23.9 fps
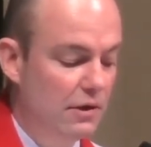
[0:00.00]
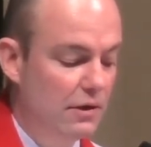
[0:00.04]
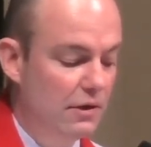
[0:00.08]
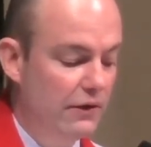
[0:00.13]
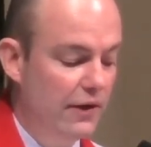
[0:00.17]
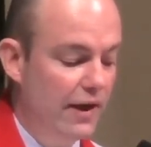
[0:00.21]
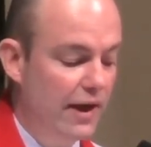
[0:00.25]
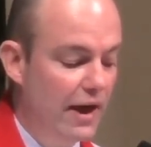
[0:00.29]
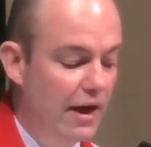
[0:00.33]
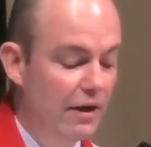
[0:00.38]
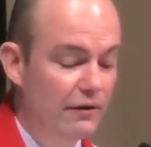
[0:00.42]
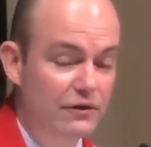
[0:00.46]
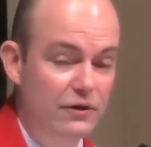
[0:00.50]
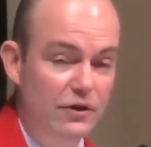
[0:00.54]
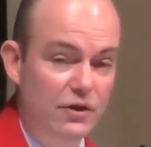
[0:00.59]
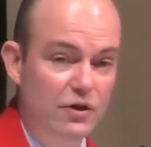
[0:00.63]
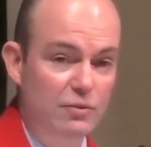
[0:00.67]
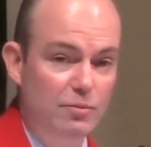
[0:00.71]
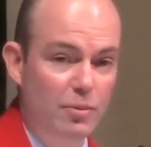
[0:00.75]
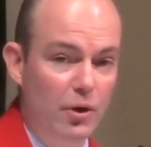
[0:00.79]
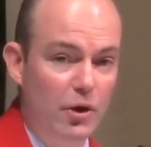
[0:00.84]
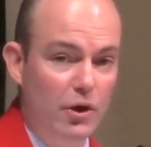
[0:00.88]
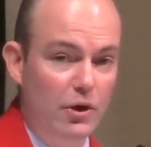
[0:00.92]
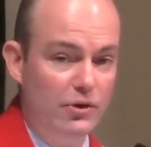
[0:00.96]
They have
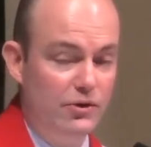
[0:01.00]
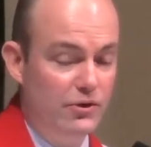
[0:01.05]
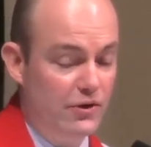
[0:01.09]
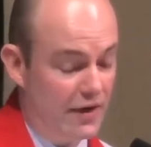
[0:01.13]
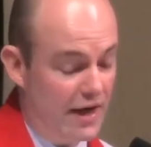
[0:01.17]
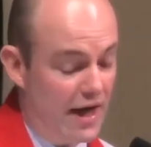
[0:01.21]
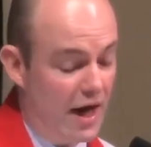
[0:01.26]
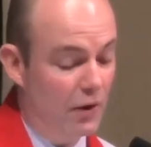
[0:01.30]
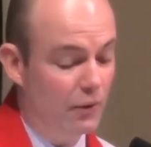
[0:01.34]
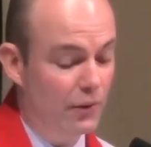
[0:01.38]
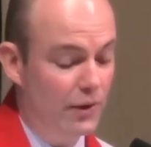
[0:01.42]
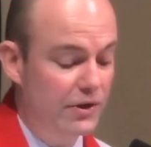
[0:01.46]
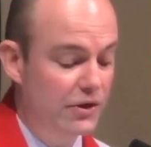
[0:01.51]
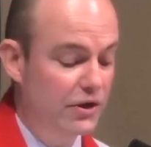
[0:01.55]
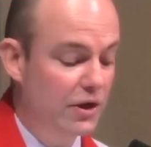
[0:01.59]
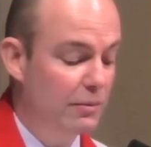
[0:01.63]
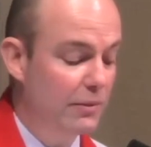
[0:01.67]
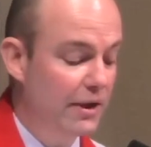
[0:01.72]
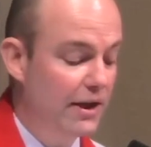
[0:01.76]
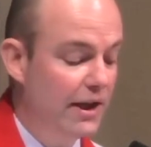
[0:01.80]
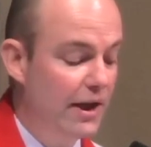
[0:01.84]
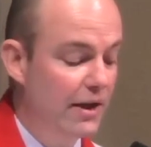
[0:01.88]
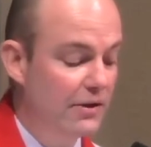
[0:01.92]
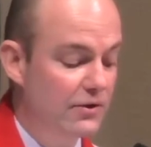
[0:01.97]
dispersed, the outreach
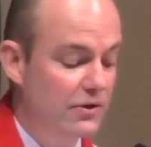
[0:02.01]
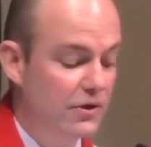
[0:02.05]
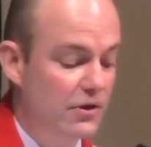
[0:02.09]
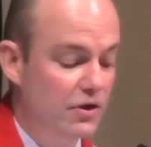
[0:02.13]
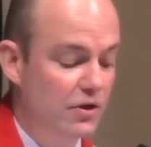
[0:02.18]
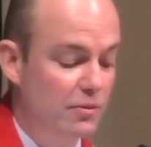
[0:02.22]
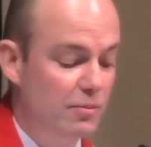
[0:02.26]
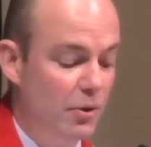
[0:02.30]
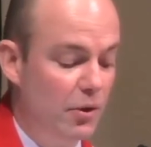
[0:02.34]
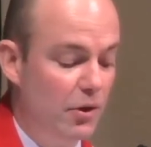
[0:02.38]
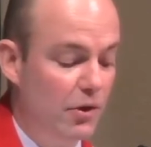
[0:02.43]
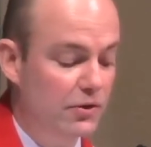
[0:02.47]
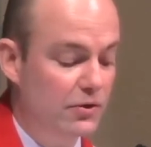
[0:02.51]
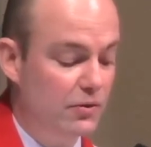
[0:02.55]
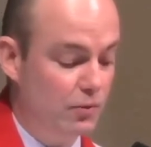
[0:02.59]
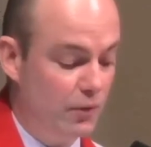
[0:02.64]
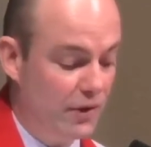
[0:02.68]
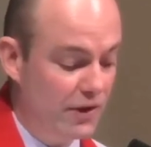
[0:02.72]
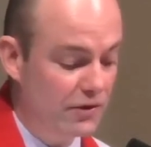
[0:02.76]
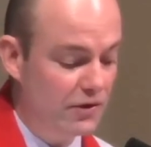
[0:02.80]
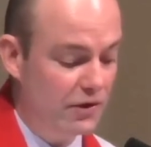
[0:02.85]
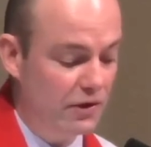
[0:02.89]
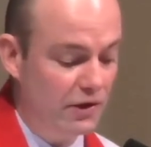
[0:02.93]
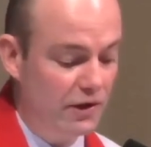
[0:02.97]
committee has dispersed
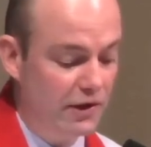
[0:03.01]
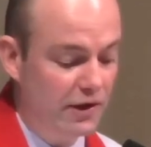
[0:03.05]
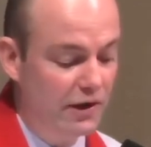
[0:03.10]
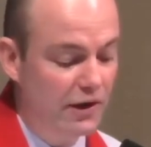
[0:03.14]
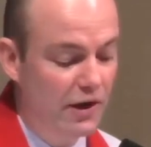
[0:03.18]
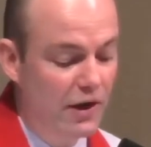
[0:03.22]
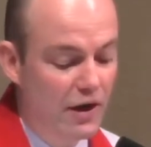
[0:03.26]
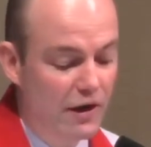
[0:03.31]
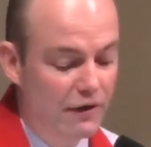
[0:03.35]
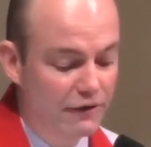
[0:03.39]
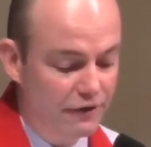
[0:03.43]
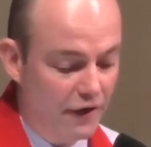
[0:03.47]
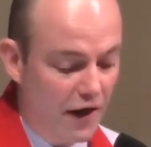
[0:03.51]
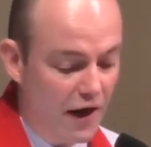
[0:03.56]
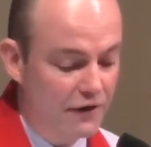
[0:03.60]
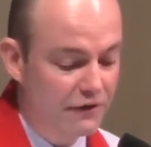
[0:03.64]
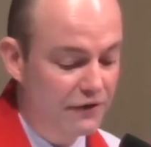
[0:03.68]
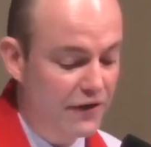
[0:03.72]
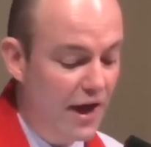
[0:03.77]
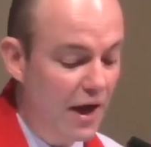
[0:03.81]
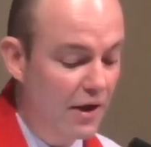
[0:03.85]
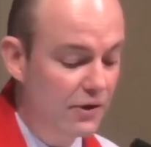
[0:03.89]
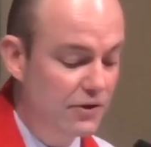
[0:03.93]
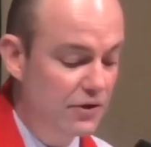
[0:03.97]
recently,
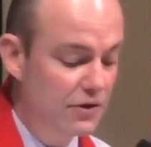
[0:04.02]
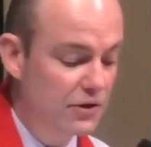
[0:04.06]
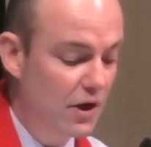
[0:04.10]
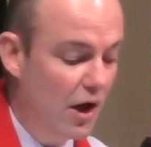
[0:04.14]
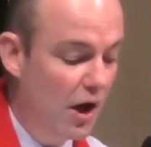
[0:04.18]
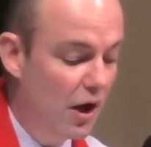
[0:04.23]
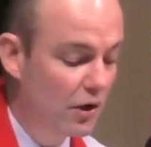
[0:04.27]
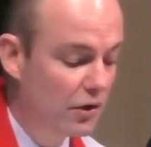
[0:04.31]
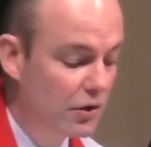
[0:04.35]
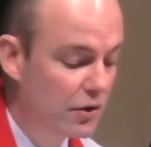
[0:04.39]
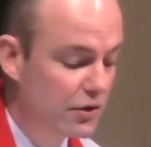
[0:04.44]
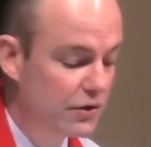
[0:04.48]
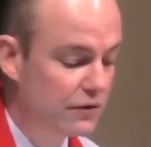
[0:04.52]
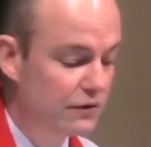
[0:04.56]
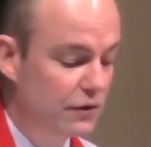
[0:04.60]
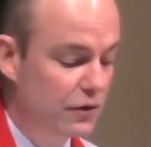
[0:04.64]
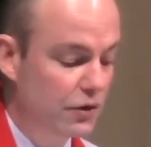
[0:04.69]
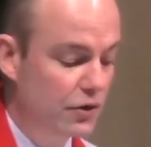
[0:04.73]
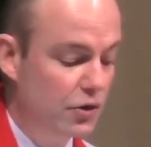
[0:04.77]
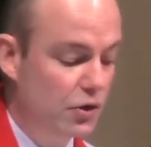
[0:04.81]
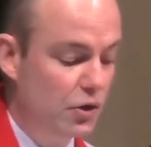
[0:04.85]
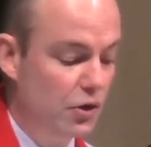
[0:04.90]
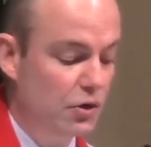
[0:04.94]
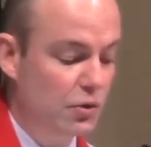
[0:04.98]
$5,000 for
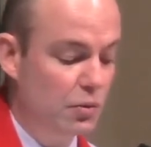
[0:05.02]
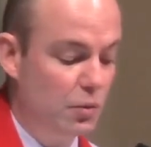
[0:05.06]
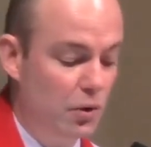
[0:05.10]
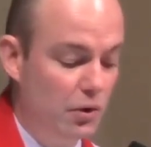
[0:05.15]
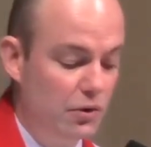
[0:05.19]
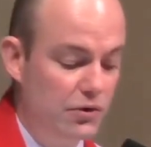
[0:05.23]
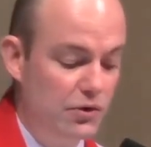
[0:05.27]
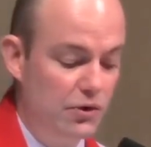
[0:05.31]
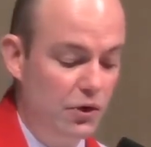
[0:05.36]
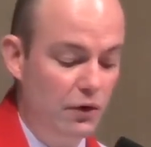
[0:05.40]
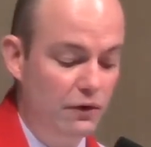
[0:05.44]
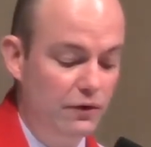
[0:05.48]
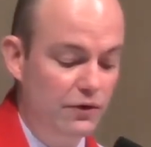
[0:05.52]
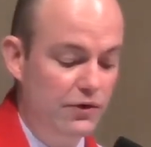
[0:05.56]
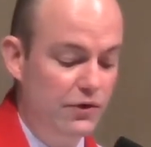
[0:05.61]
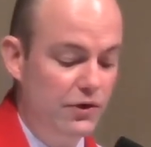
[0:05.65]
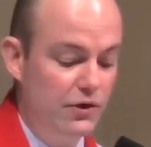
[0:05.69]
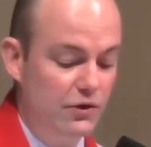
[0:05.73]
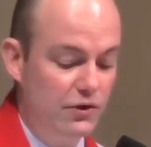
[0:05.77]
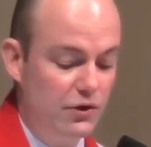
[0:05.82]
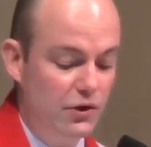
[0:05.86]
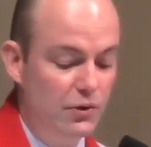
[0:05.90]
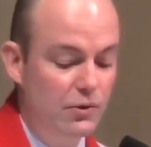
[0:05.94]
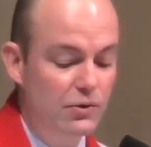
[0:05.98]
Church World
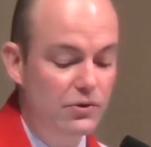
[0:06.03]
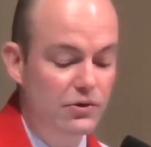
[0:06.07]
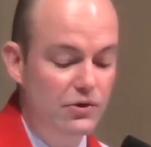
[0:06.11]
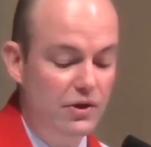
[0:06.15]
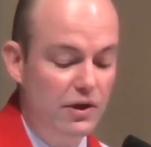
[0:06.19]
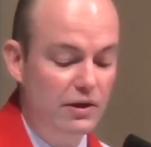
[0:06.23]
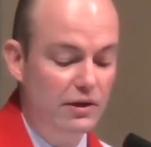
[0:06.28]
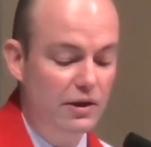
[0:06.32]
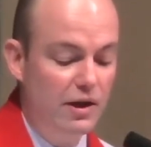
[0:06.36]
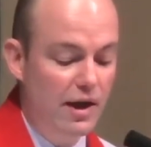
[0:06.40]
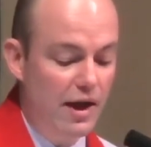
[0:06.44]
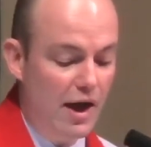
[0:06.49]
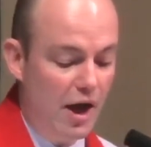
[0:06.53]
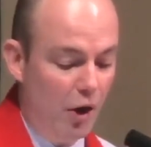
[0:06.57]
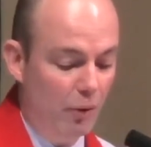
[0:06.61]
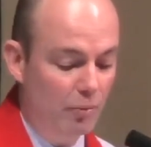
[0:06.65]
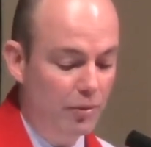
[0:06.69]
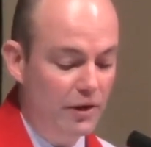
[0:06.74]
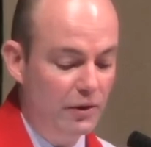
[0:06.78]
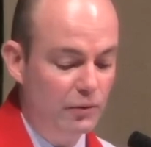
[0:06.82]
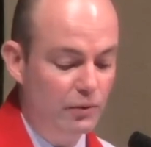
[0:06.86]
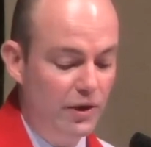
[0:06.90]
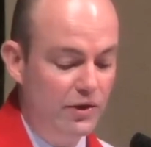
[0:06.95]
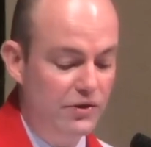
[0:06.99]
Service's use in
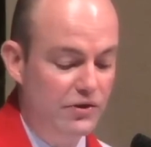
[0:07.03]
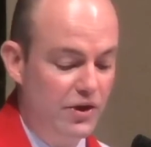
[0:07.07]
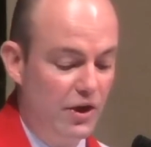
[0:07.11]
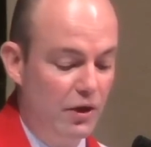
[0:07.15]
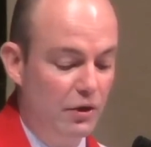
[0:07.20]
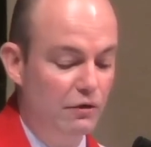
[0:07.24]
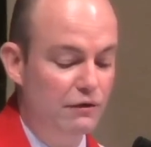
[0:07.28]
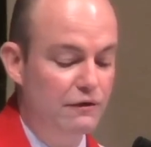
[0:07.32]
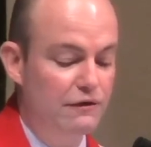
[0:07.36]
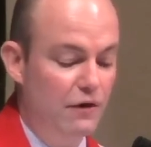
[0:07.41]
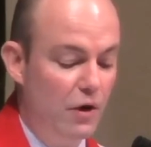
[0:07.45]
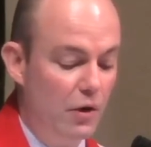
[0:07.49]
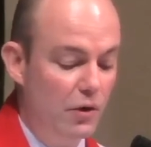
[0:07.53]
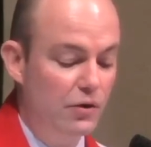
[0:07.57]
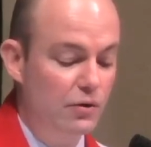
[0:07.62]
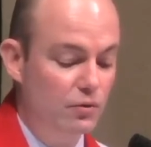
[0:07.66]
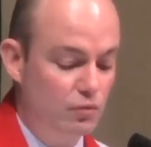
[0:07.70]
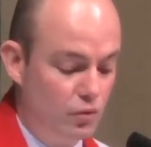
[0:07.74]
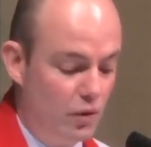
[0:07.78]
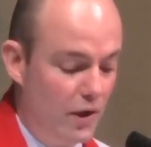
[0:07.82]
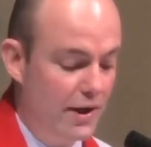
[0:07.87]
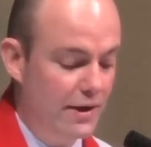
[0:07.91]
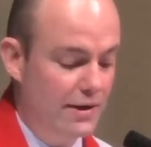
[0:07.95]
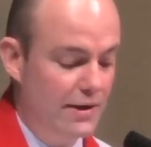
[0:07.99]
helping resettle folks
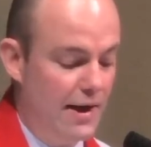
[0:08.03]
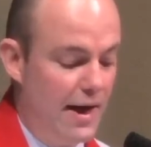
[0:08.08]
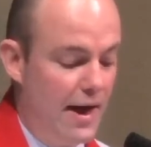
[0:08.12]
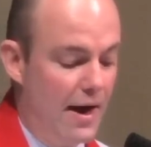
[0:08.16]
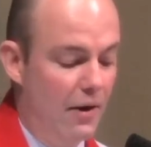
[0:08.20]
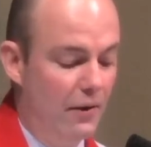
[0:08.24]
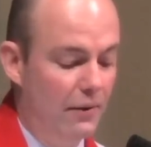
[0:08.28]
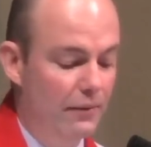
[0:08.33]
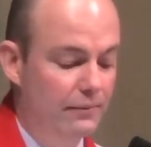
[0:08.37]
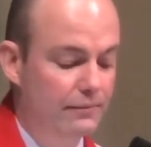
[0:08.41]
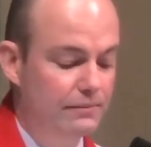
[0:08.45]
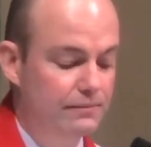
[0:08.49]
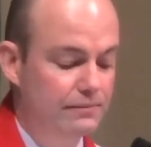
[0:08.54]
right now.